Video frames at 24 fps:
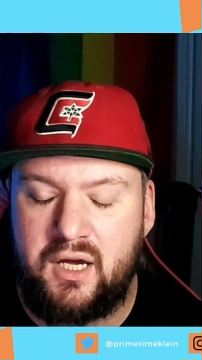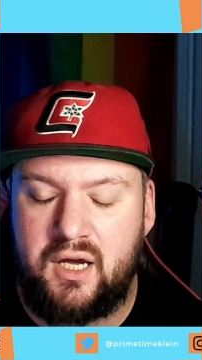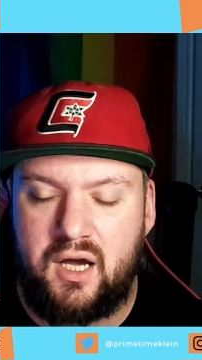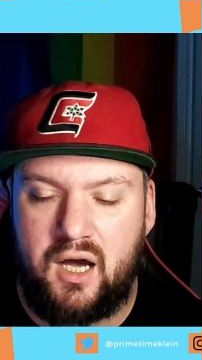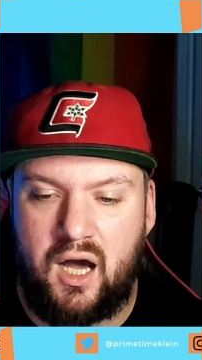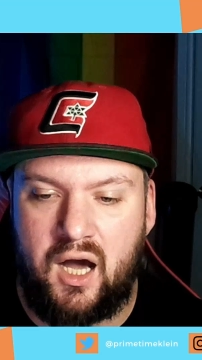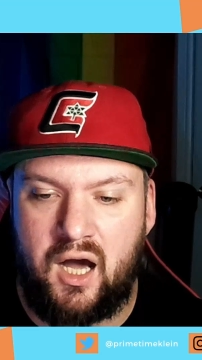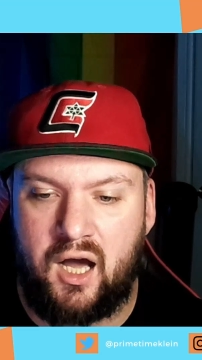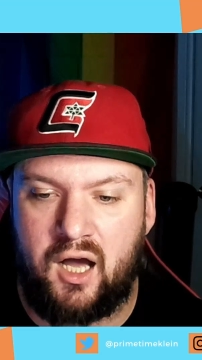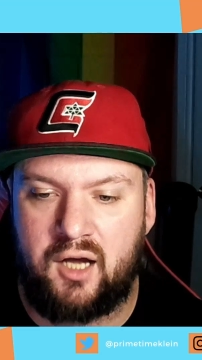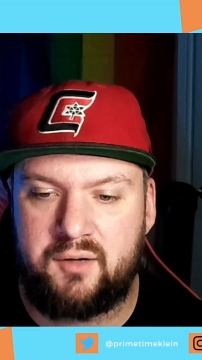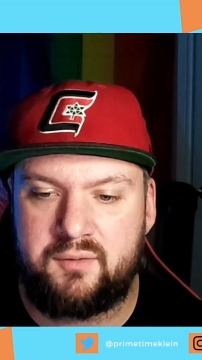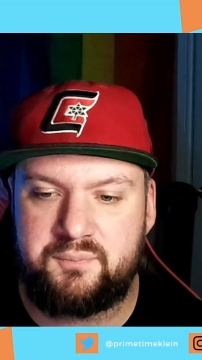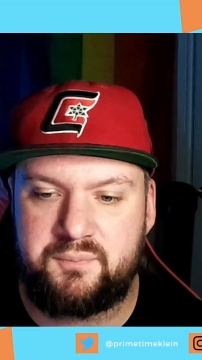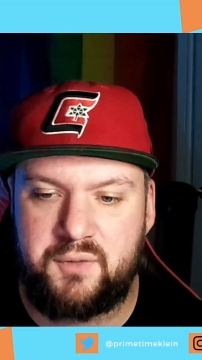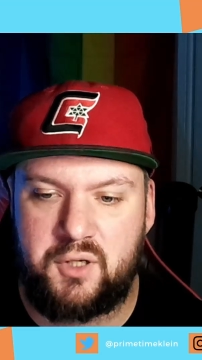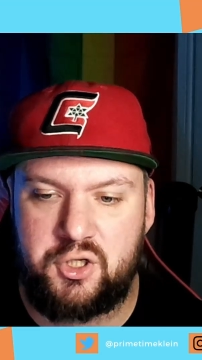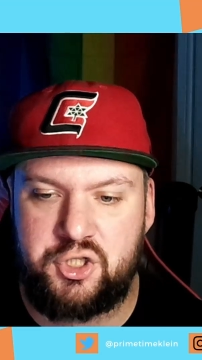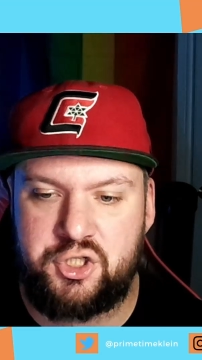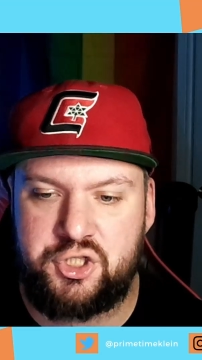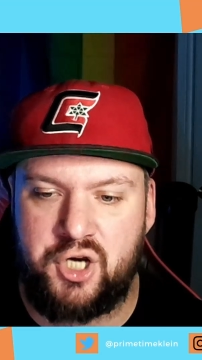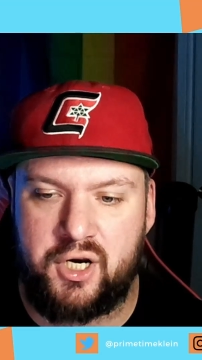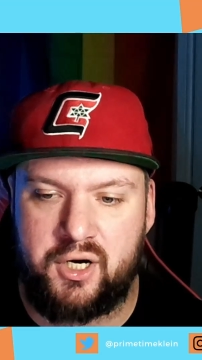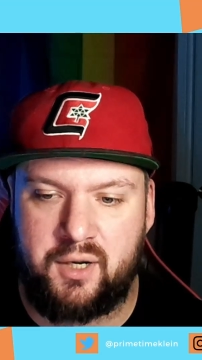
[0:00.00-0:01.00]
Um,
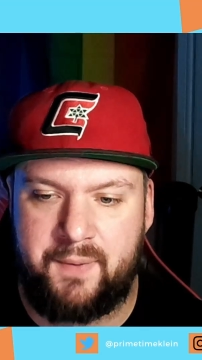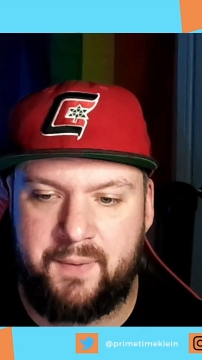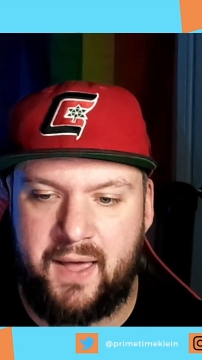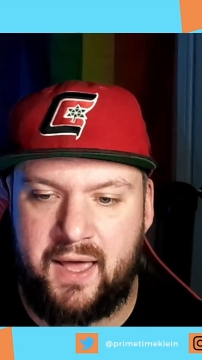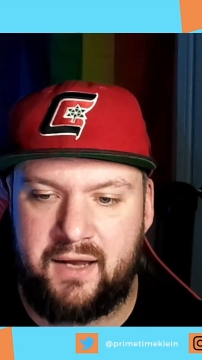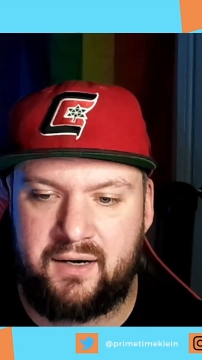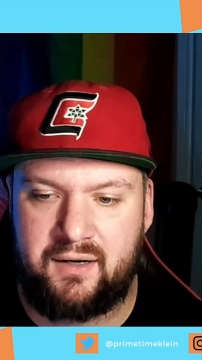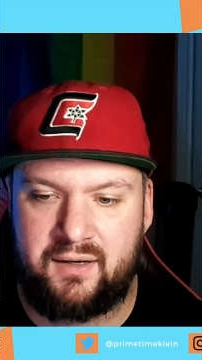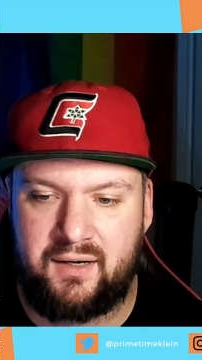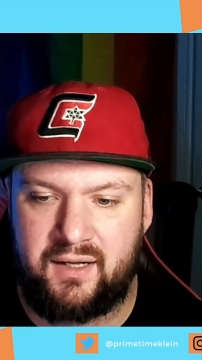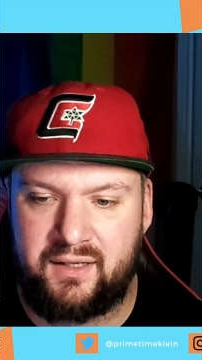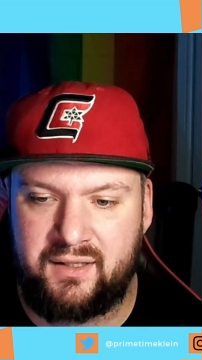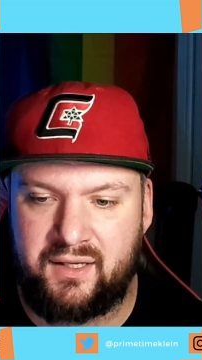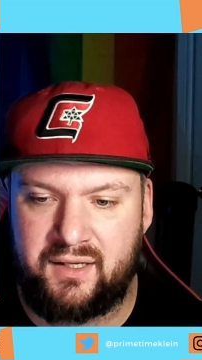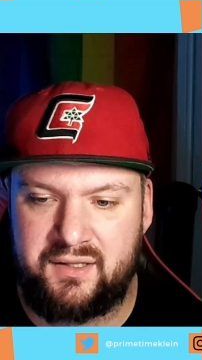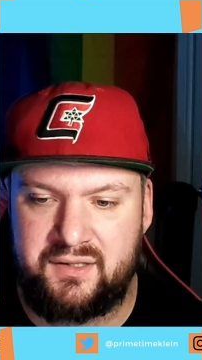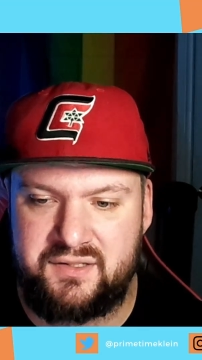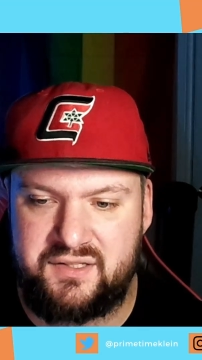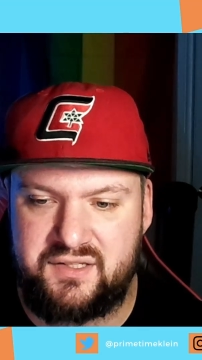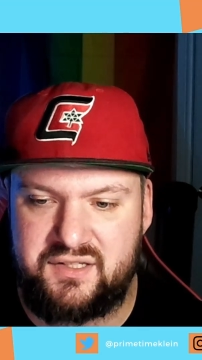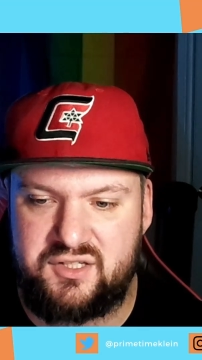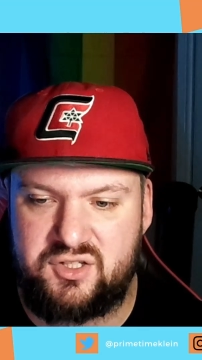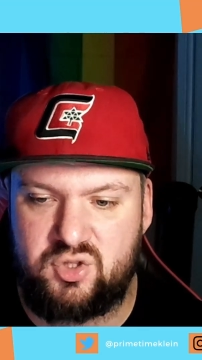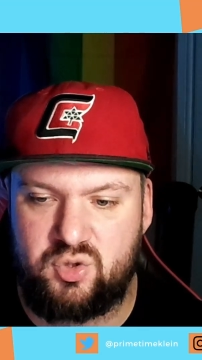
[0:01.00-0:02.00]
Shauna Bannon
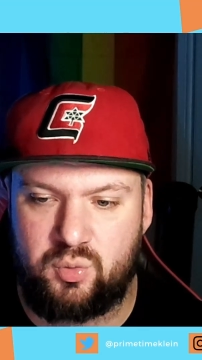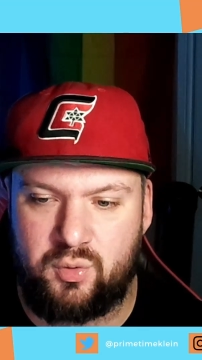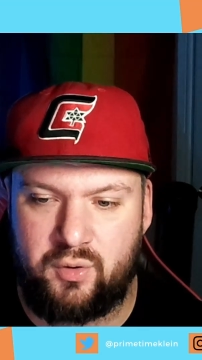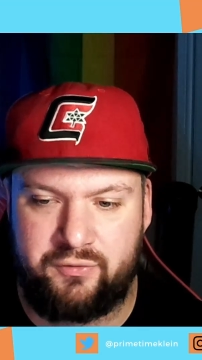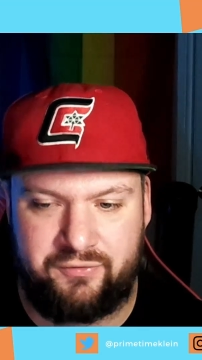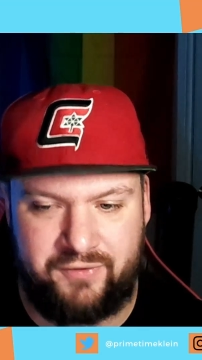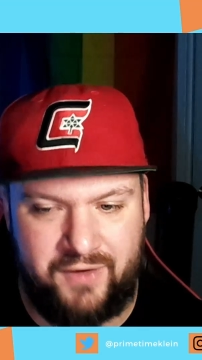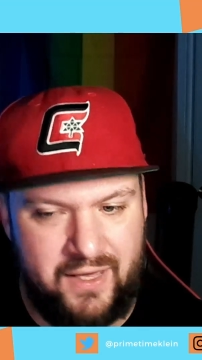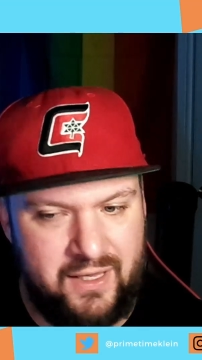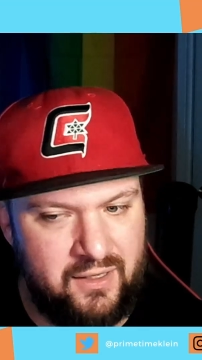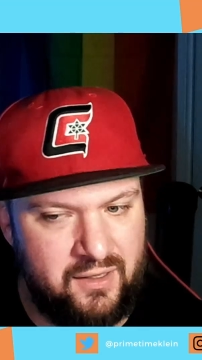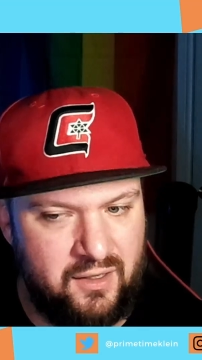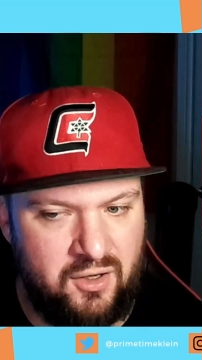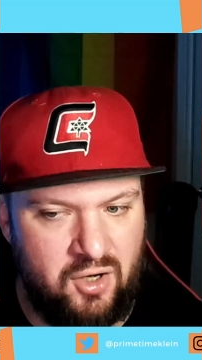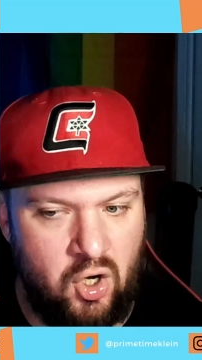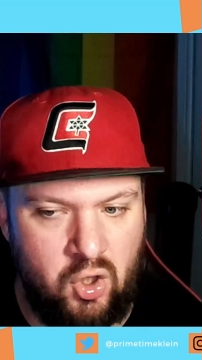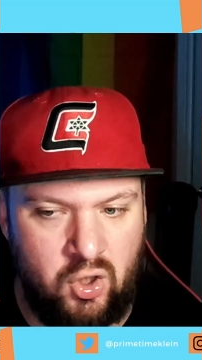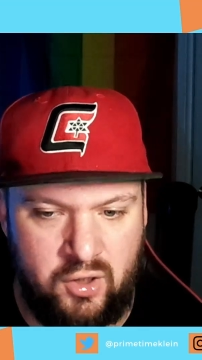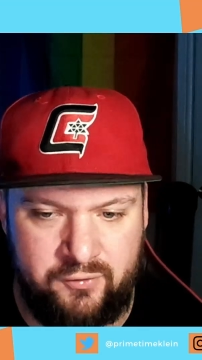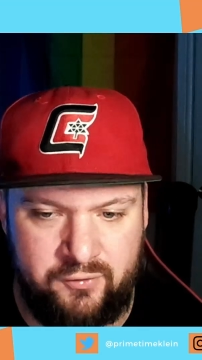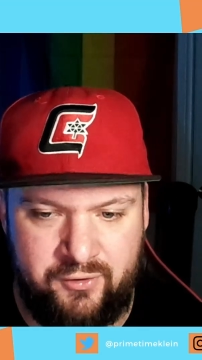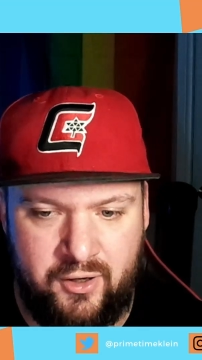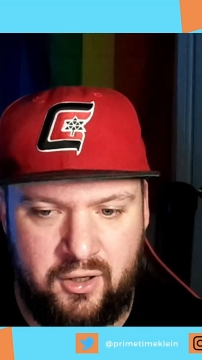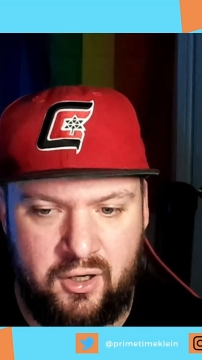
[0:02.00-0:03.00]
against Ravena
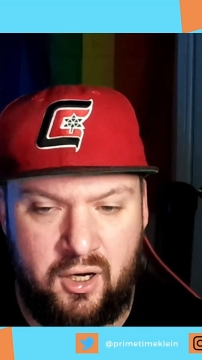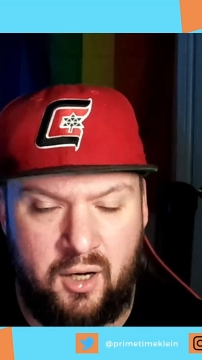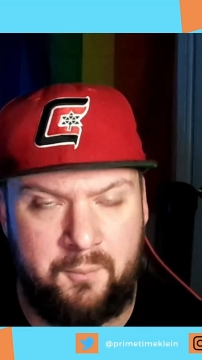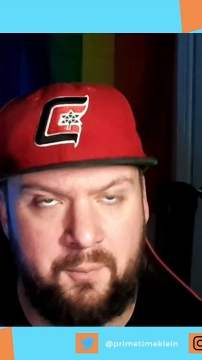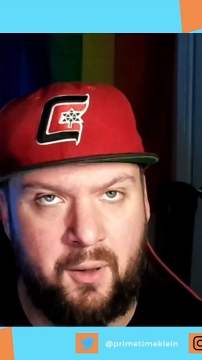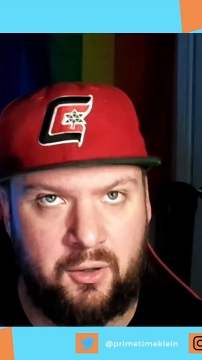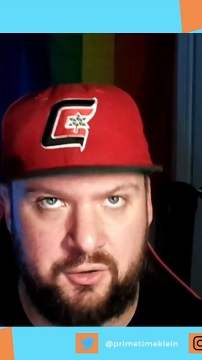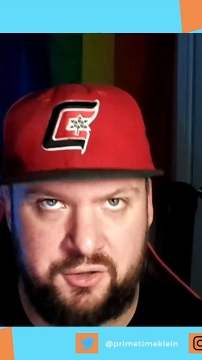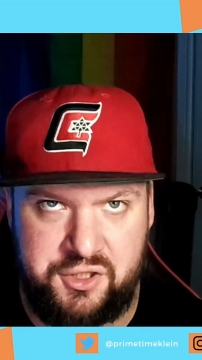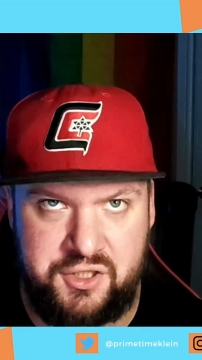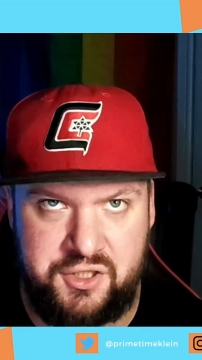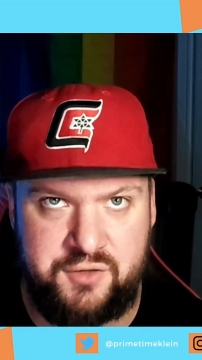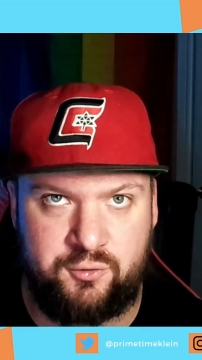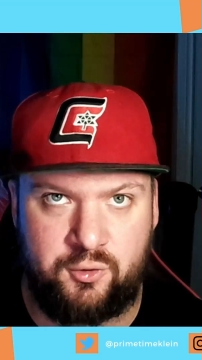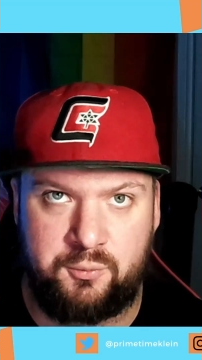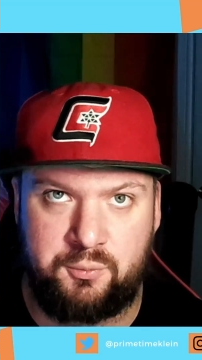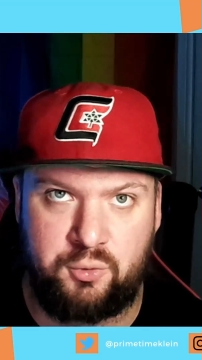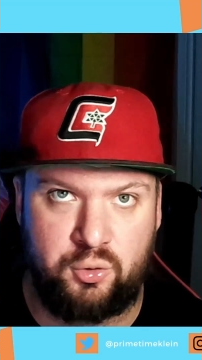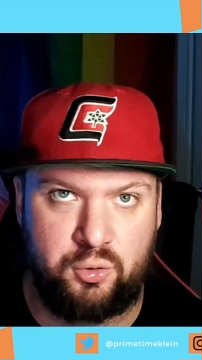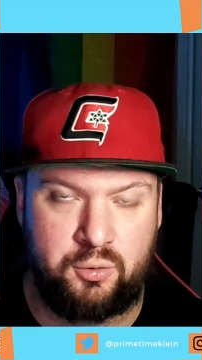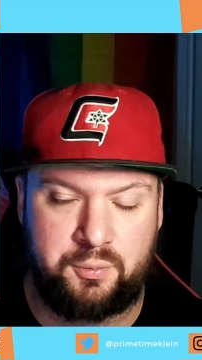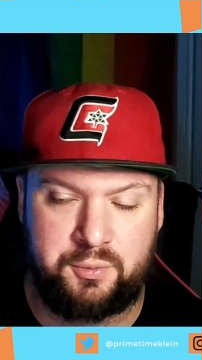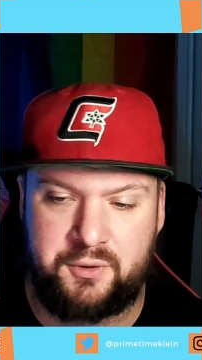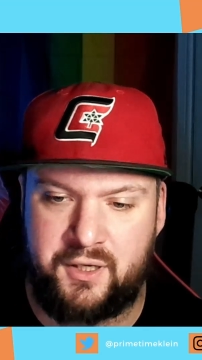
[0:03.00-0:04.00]
Oliveira. Apologies for
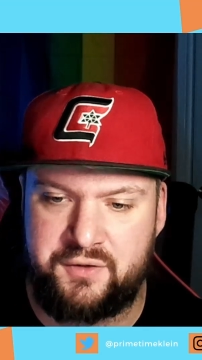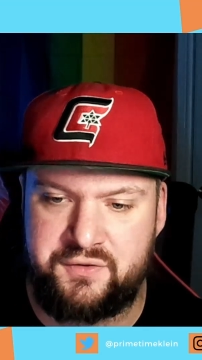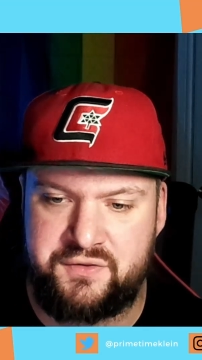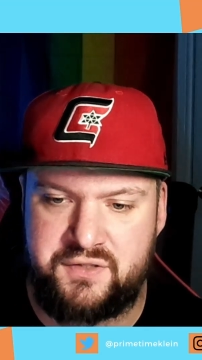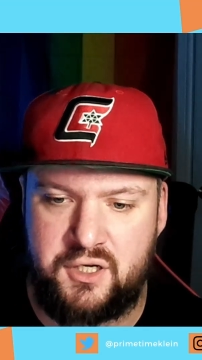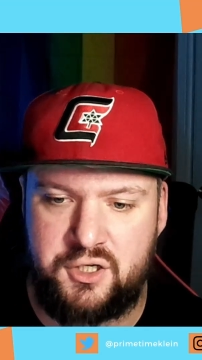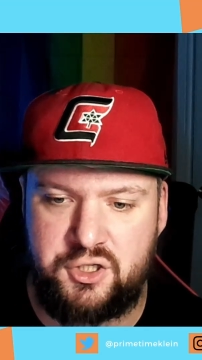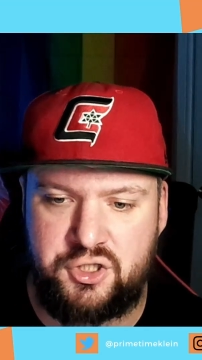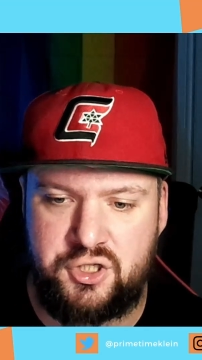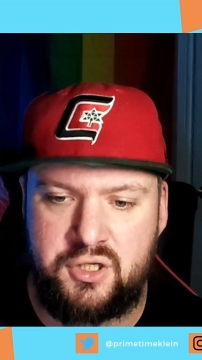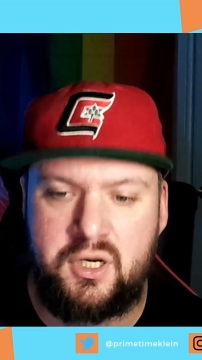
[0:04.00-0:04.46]
brutal pronunciation.